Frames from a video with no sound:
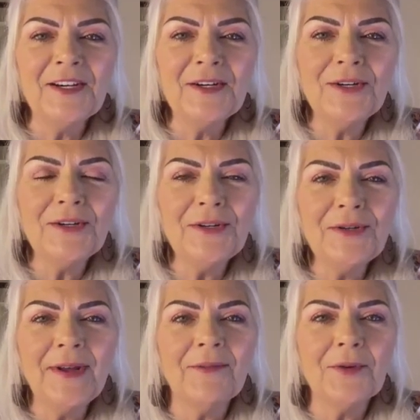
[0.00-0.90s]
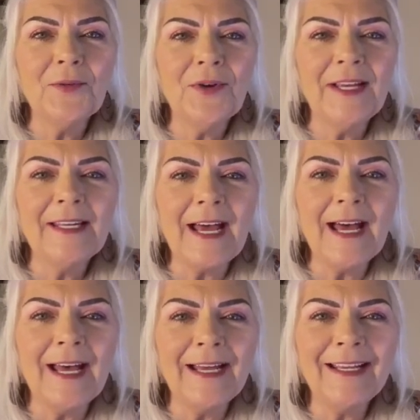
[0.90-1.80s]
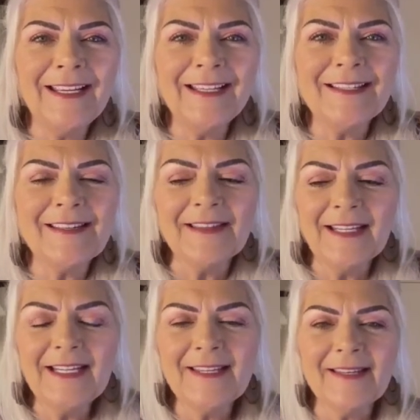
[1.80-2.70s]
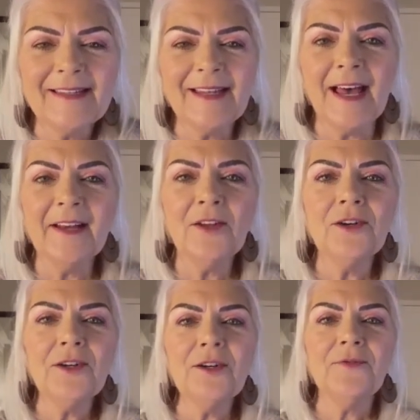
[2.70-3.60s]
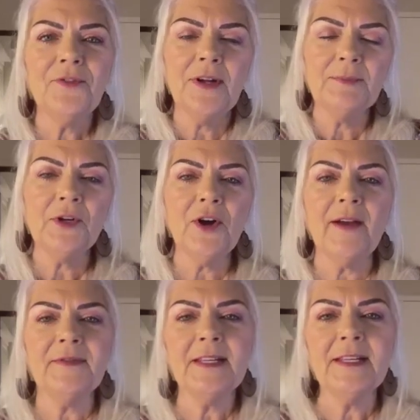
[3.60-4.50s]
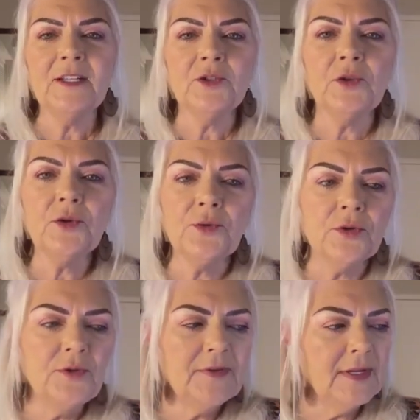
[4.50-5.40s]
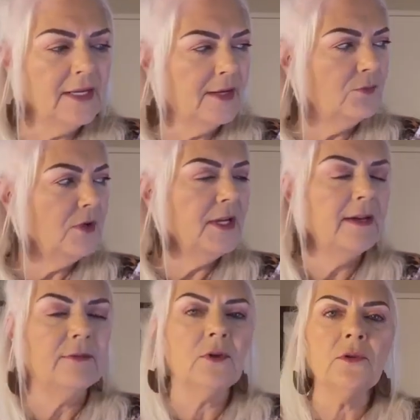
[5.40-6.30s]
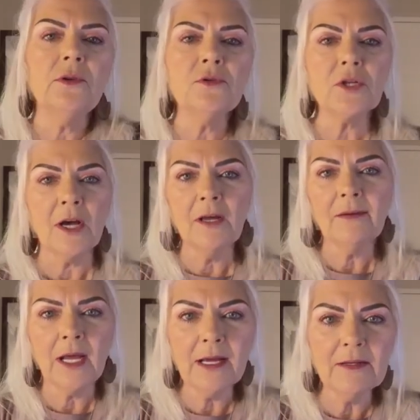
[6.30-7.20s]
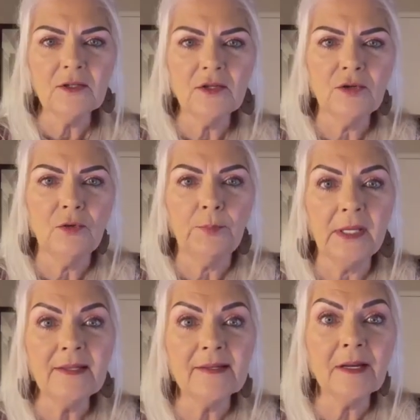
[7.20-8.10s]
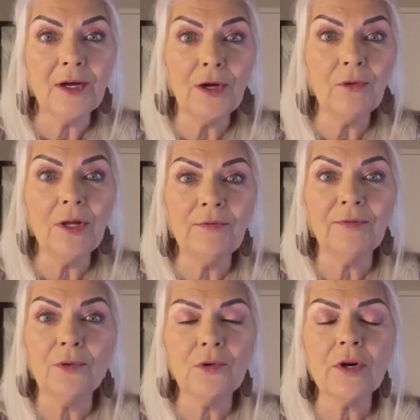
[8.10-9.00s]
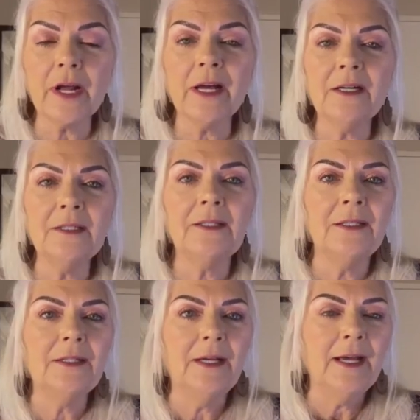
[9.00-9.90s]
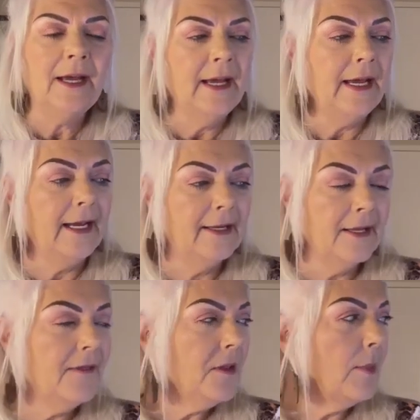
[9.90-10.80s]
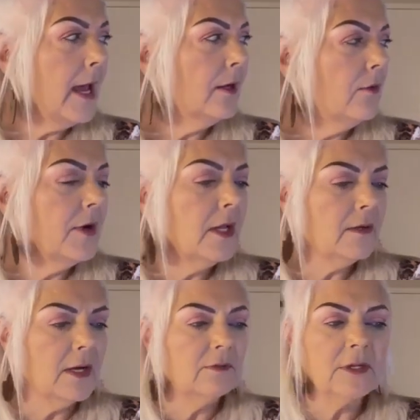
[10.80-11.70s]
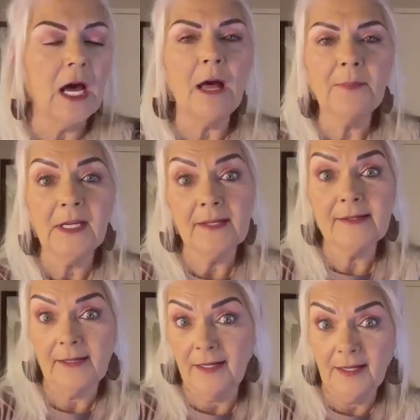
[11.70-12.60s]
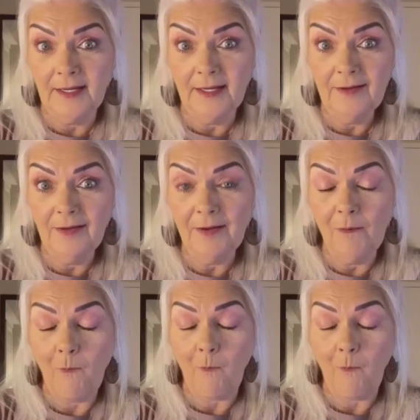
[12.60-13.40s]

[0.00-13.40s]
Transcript: Hello everyone. Hi, it's Lisa Seiler from Crafting and Cruising, and we have cruised on down to Pensacola, Florida. And in the background on comments is